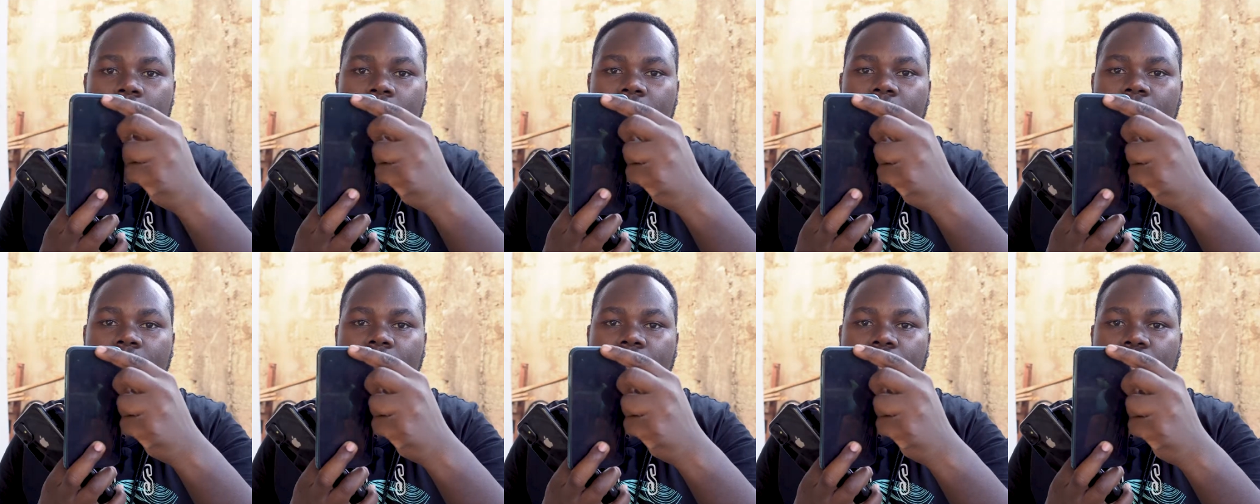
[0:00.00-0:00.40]

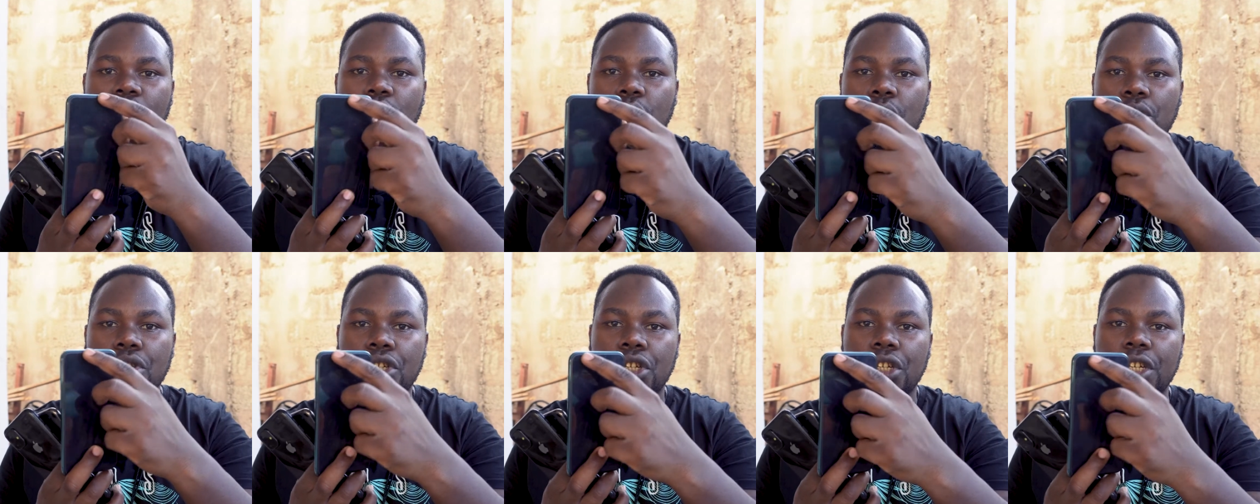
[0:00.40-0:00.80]
kind of
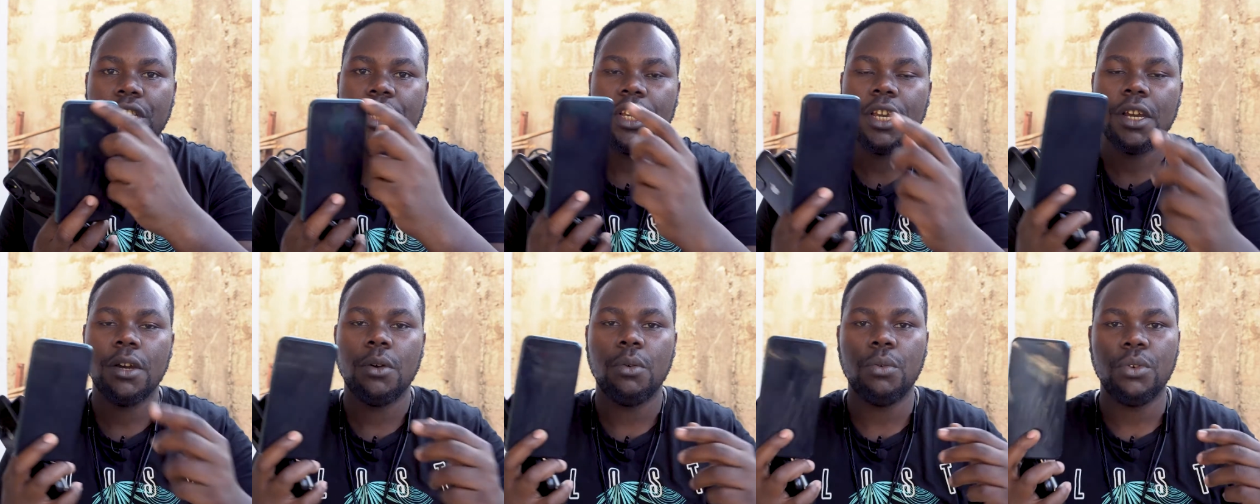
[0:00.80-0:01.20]
notch
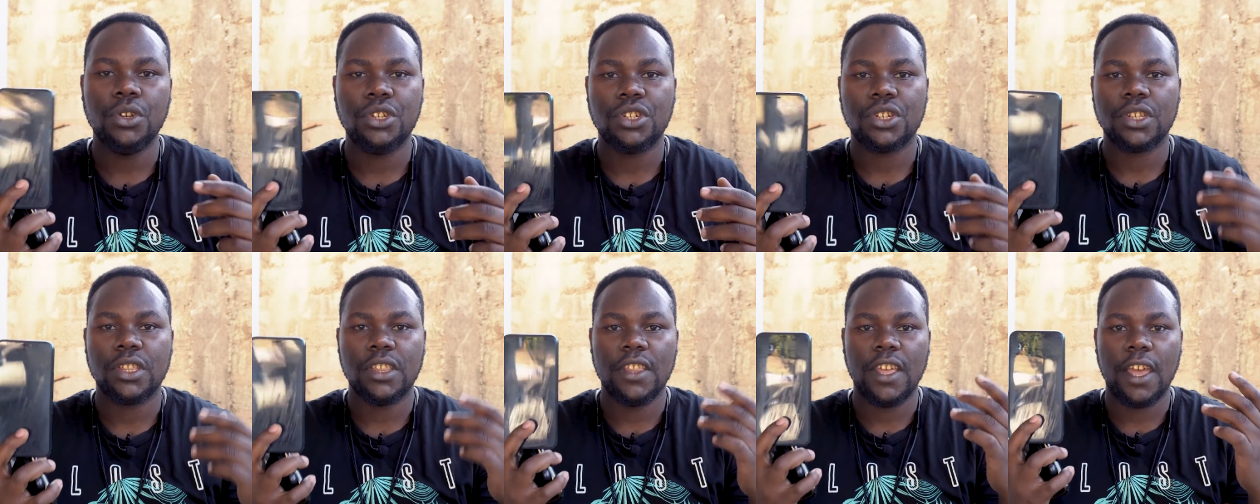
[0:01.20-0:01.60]
here
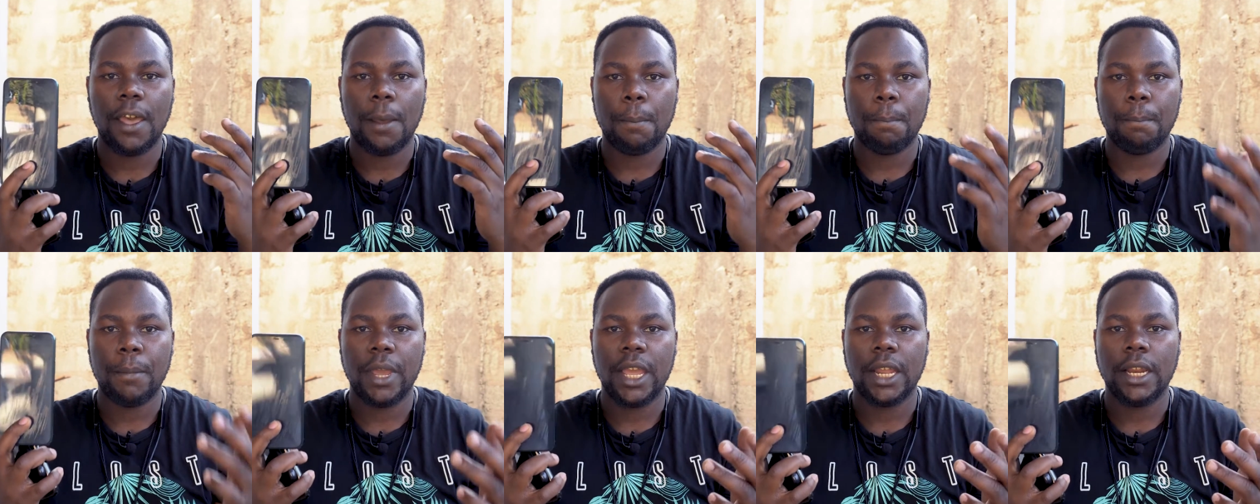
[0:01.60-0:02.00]
which they
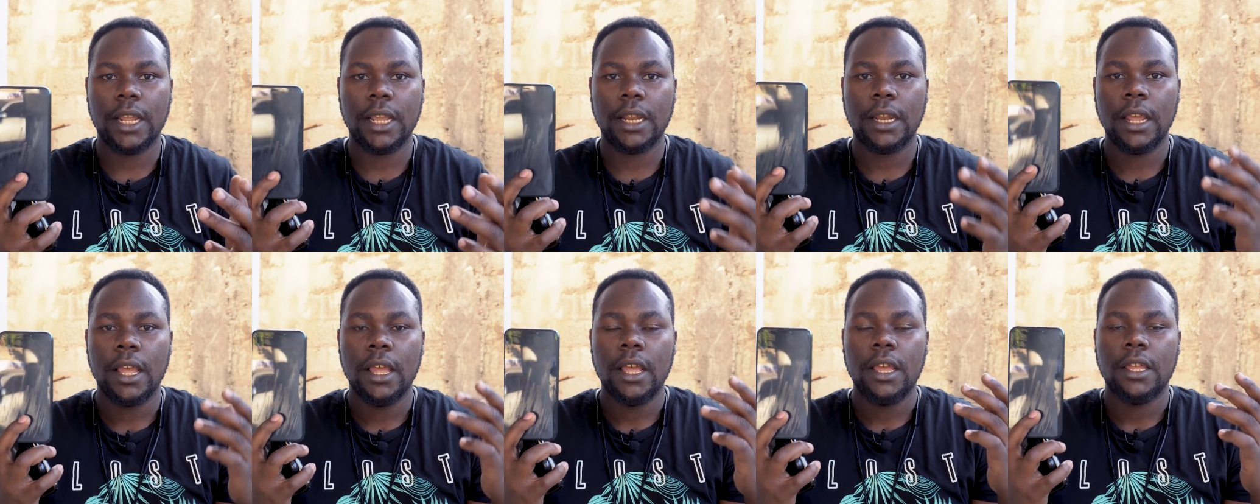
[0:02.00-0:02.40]
made
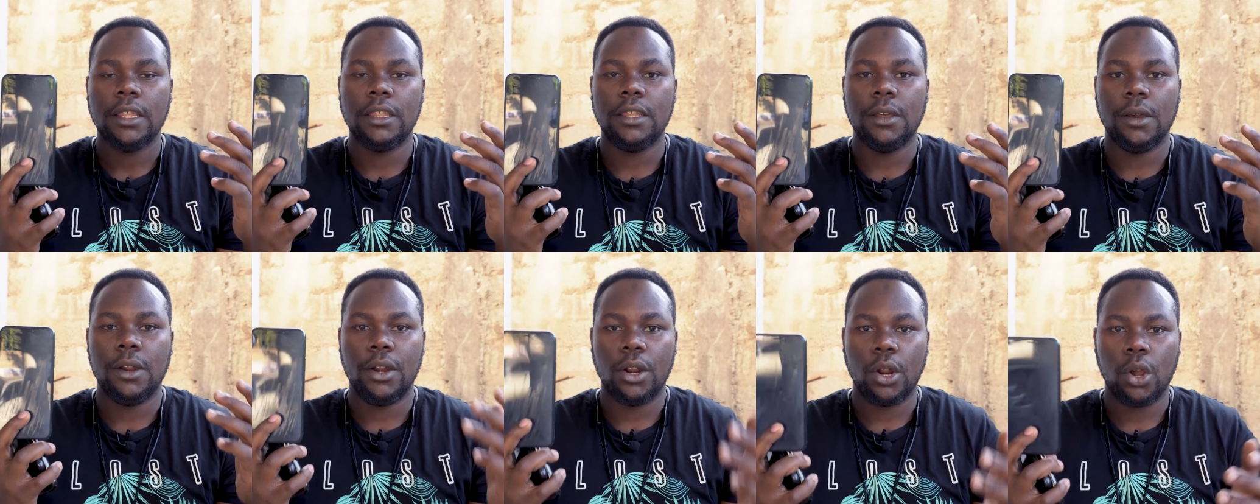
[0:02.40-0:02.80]
it
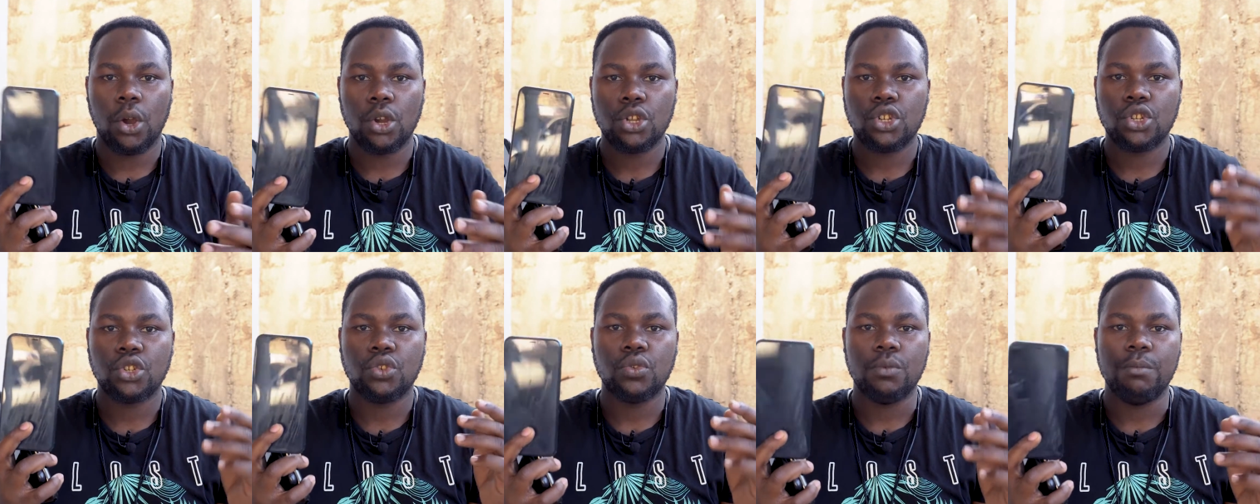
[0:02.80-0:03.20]
the
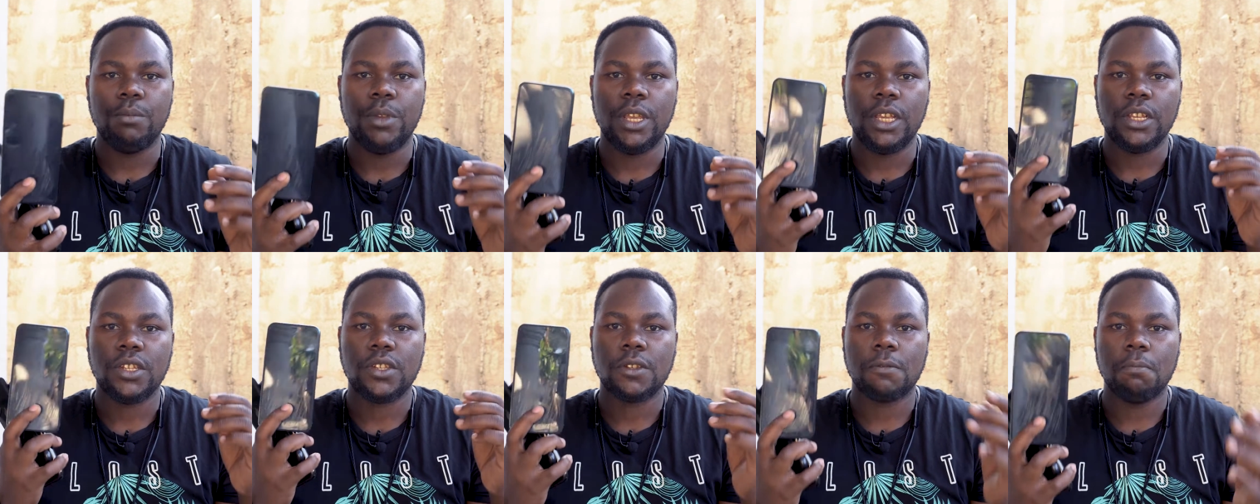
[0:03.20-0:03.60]
notch to
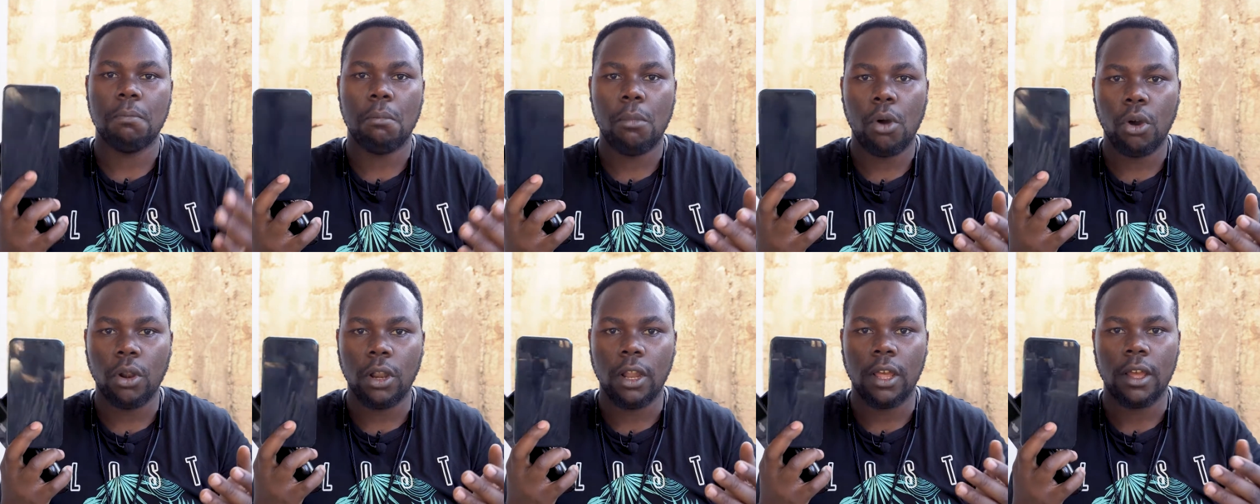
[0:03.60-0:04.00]
be
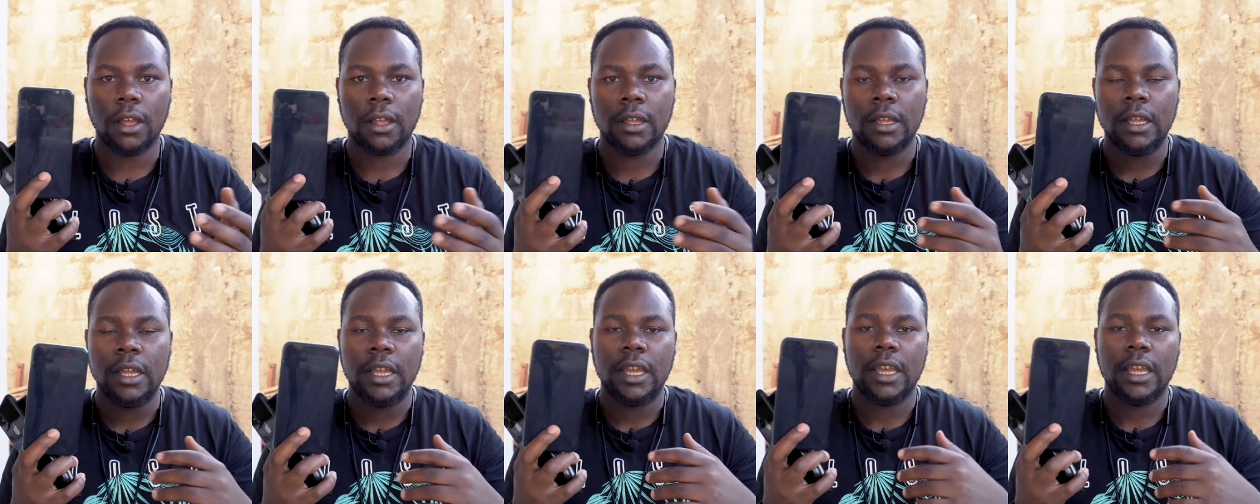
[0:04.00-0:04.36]
smaller.